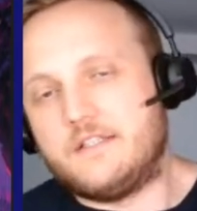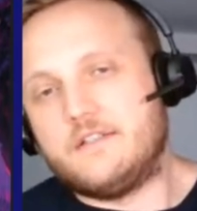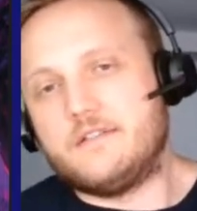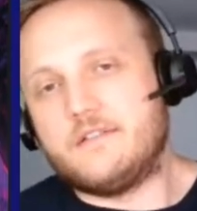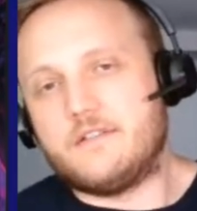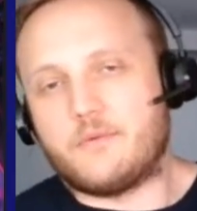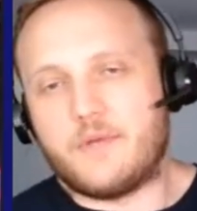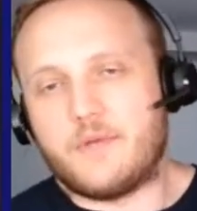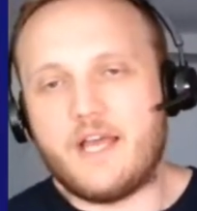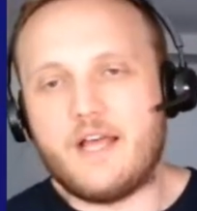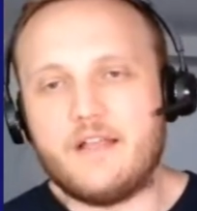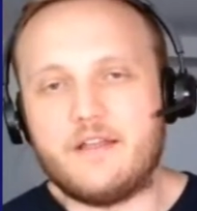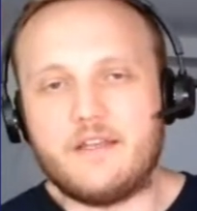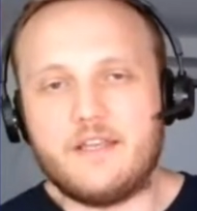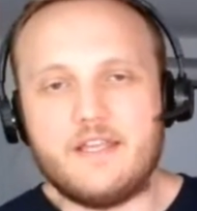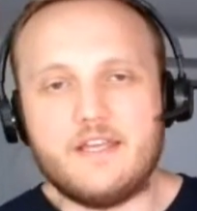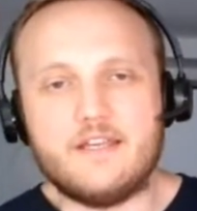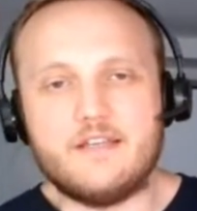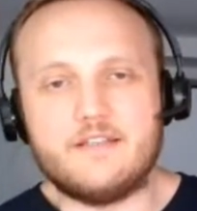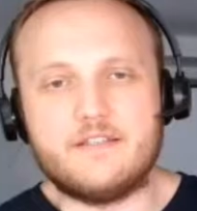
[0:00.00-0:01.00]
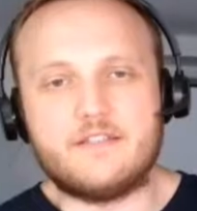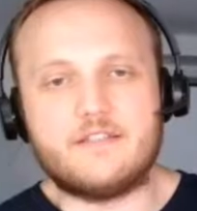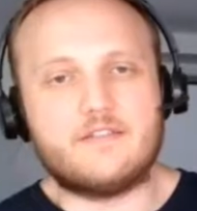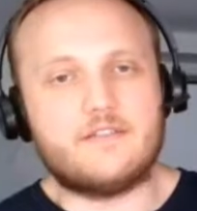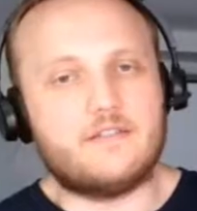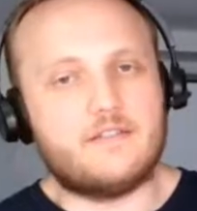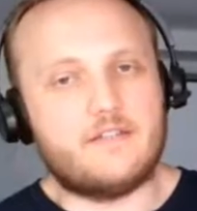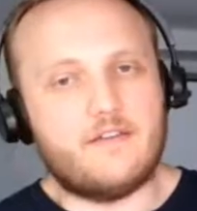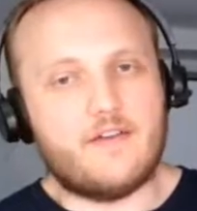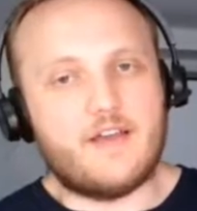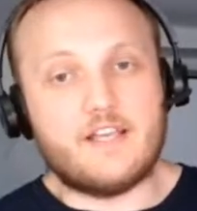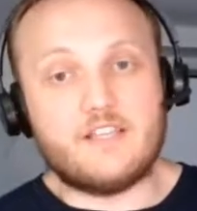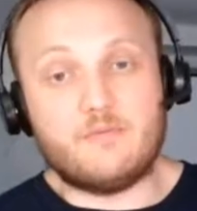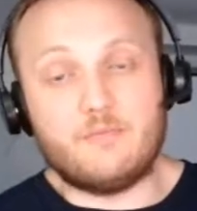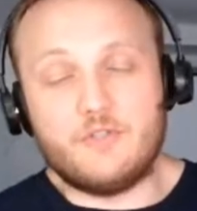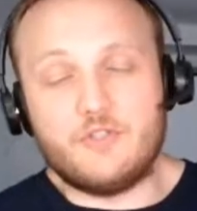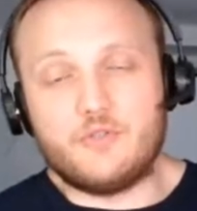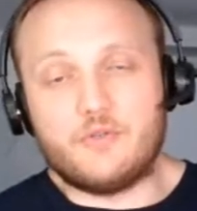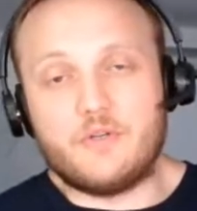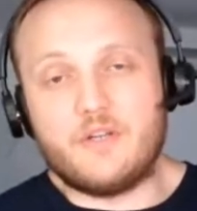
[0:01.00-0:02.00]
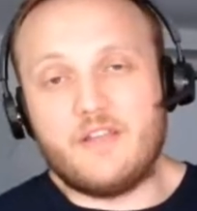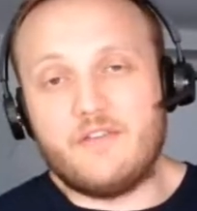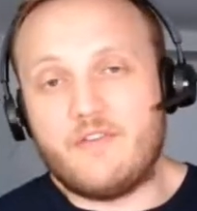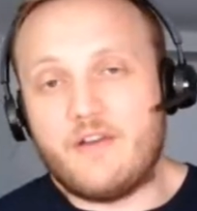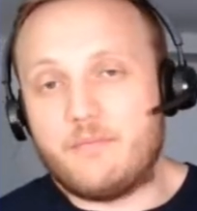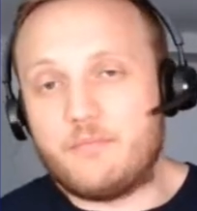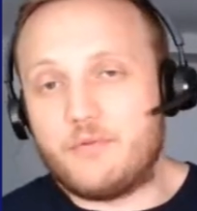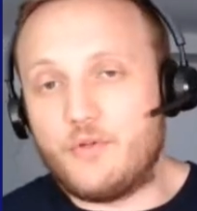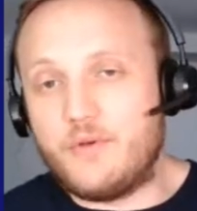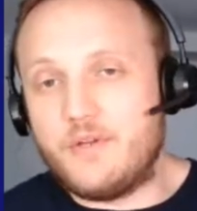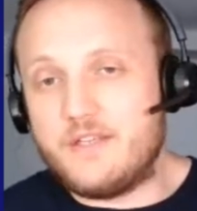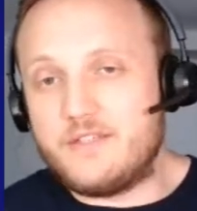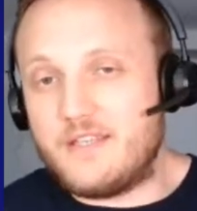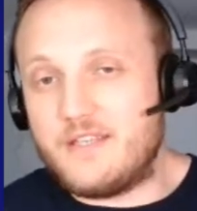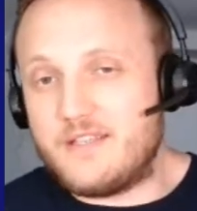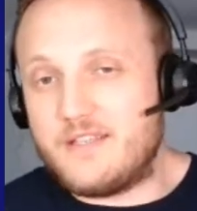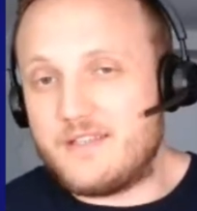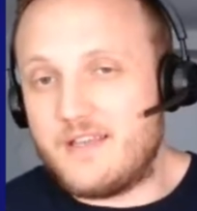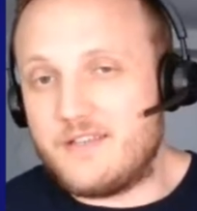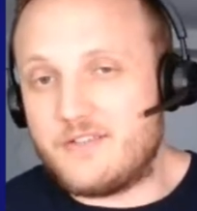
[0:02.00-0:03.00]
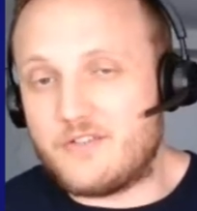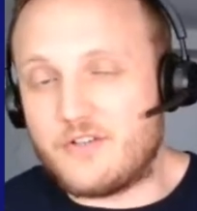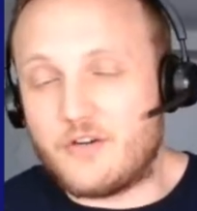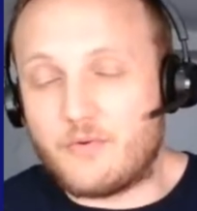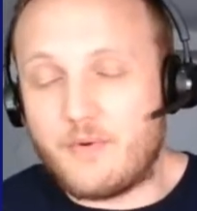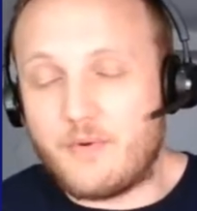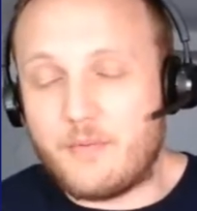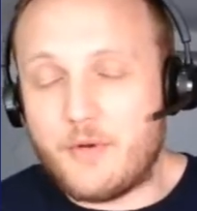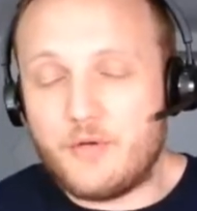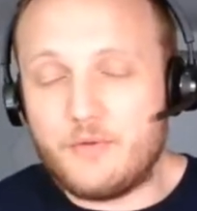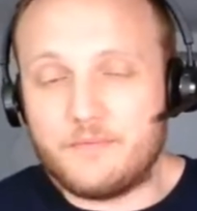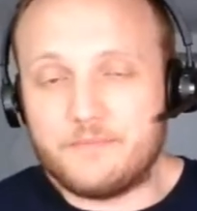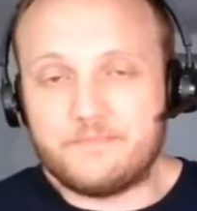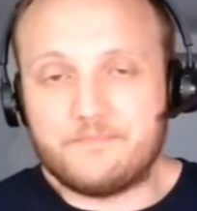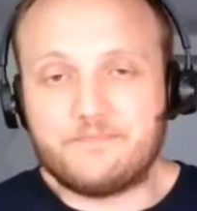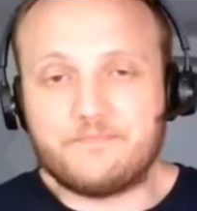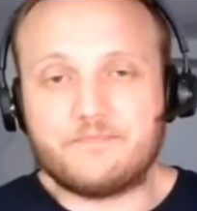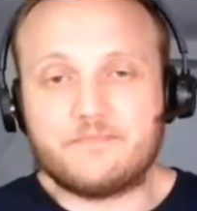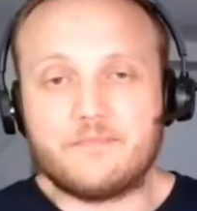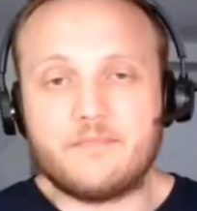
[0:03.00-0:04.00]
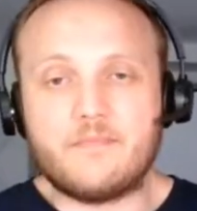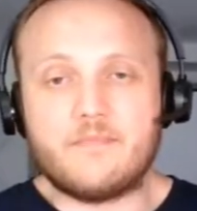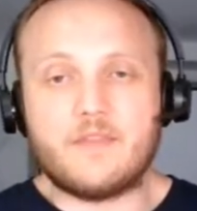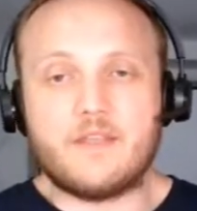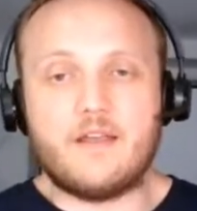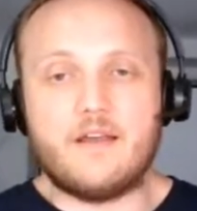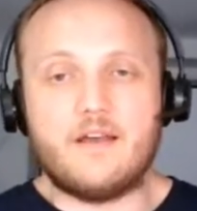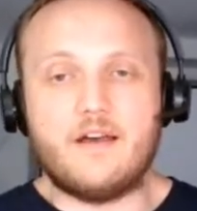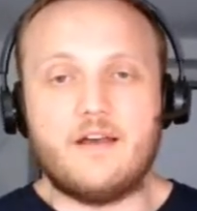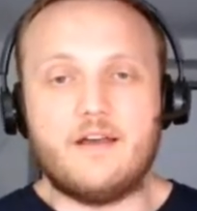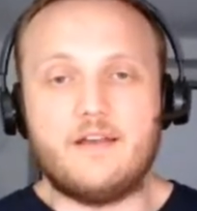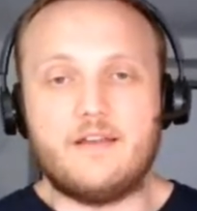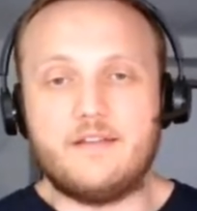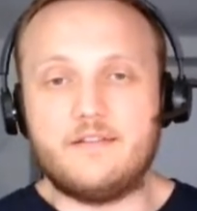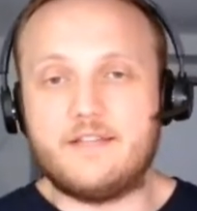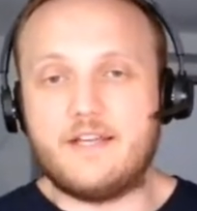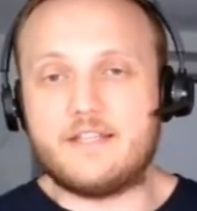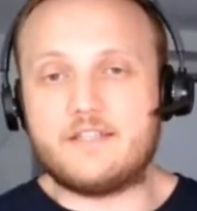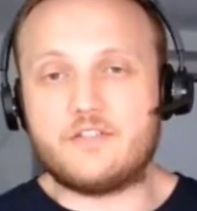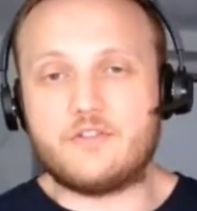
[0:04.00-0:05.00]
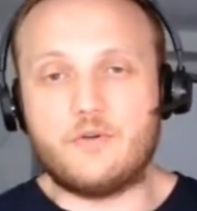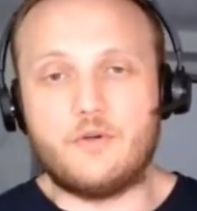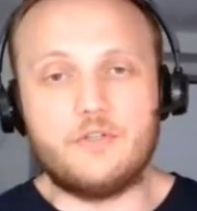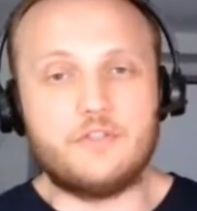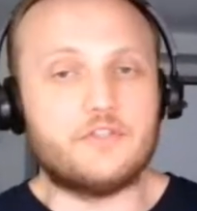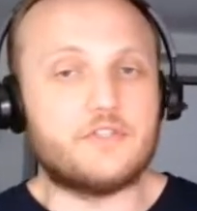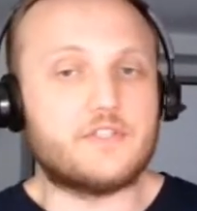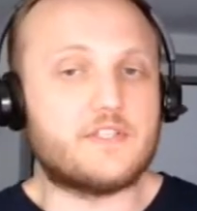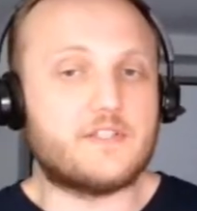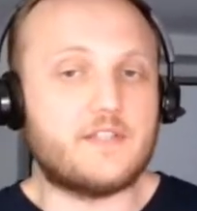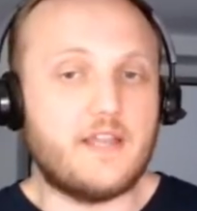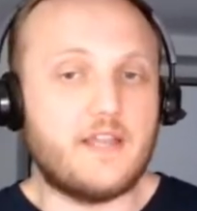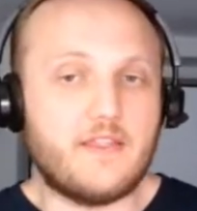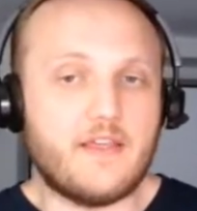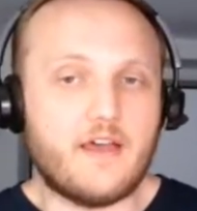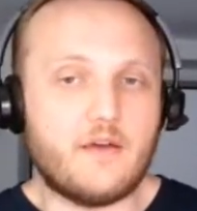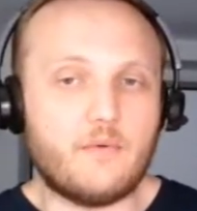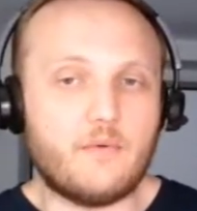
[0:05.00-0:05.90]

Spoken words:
the reality is the vast majority of employees these days are remote. That's going to stay that